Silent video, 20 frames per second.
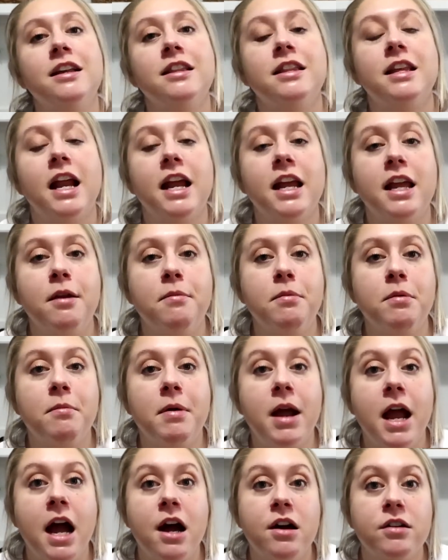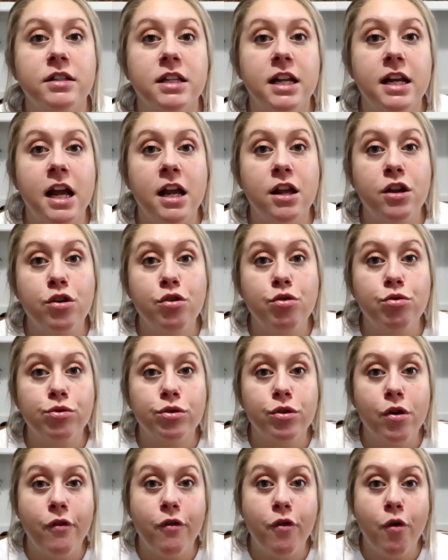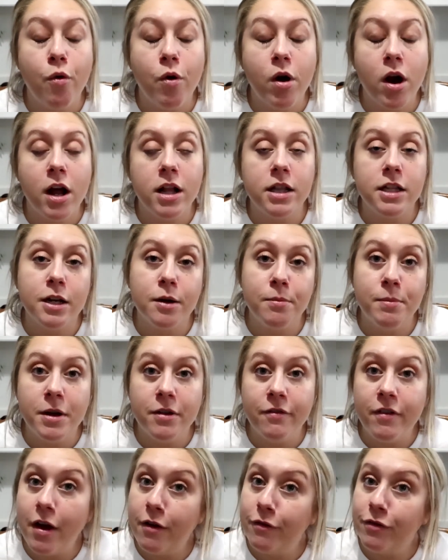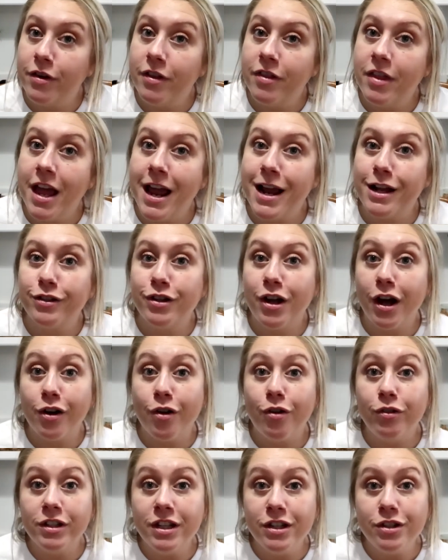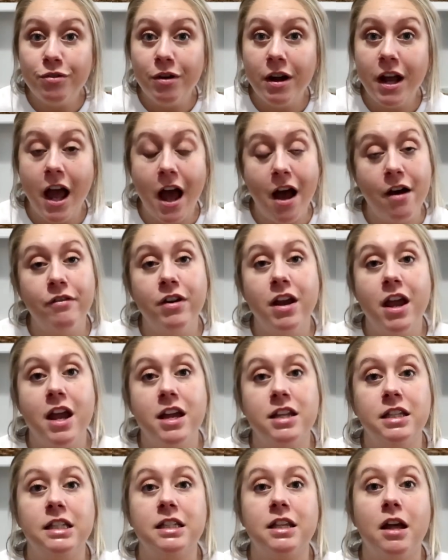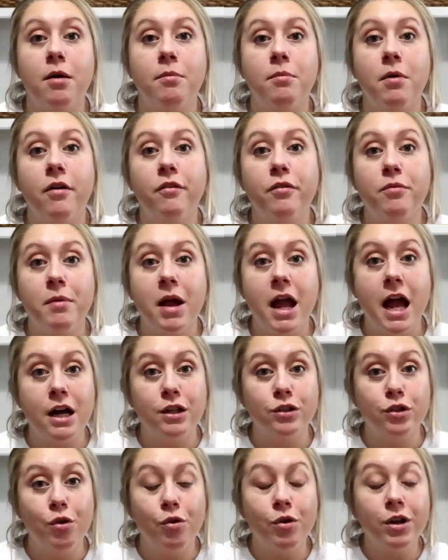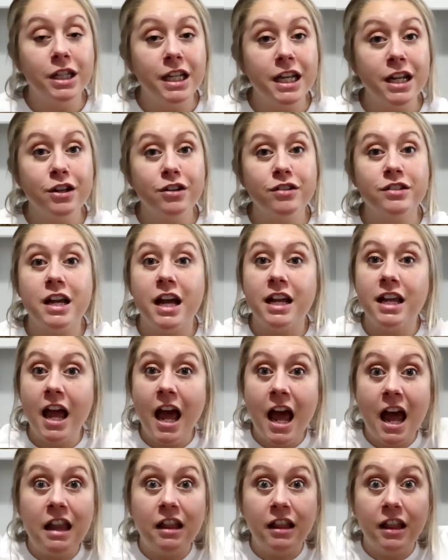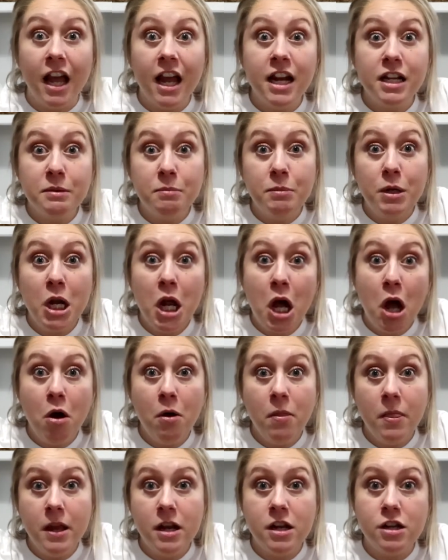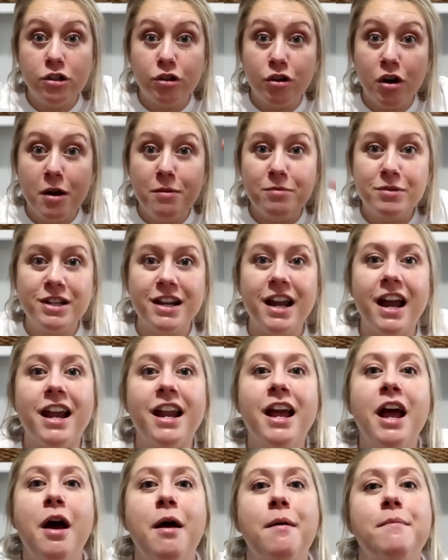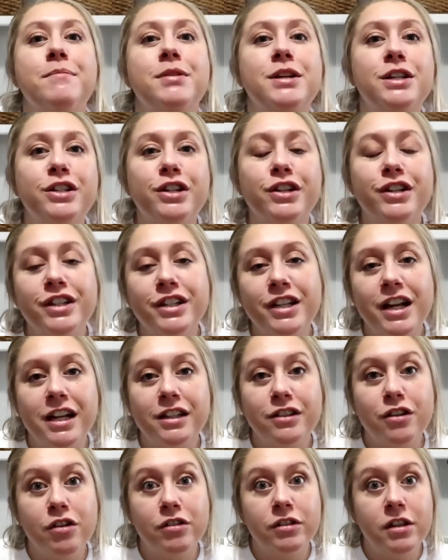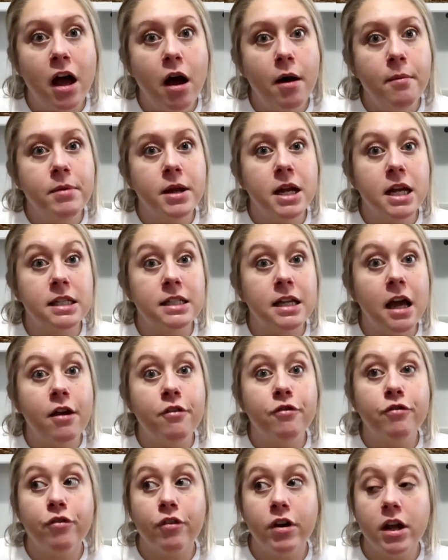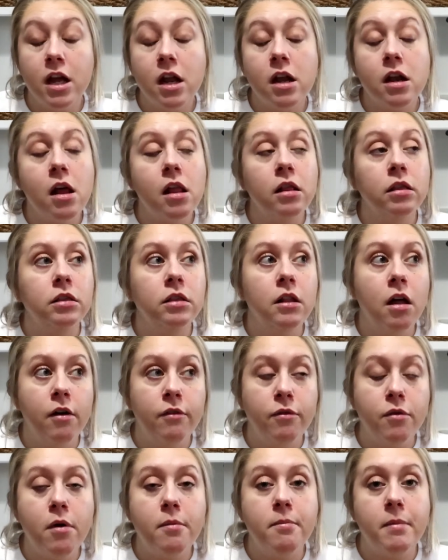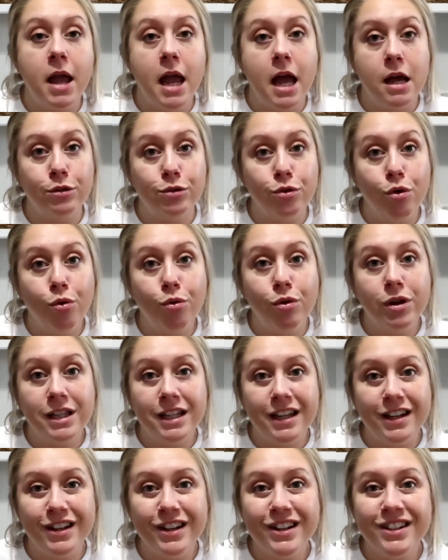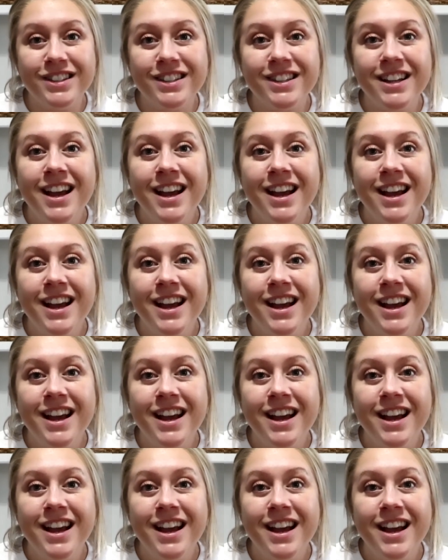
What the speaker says: that I keep in my house and I use for a little bit of everything. Not only do I have it in some of my household cleaners, again, linked below in the description. Be sure to check those out because I freaking love my household cleaners.